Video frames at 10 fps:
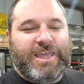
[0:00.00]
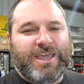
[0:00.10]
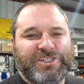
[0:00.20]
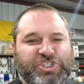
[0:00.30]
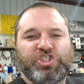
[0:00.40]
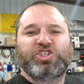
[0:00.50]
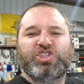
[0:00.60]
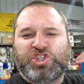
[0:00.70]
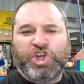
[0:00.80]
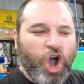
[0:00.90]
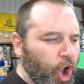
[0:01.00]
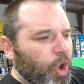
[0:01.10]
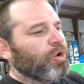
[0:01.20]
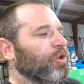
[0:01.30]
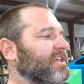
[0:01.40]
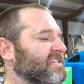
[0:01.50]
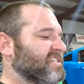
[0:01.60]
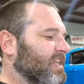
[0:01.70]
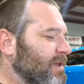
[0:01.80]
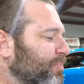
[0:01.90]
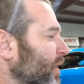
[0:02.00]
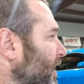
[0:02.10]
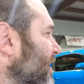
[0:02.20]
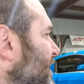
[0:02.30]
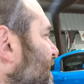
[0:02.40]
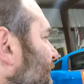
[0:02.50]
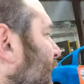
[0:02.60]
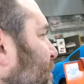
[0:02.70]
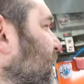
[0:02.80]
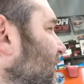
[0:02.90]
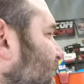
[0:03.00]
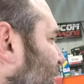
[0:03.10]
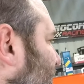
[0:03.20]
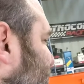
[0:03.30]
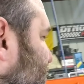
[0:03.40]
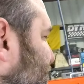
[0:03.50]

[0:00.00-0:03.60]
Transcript: is totally sleeper. I mean, just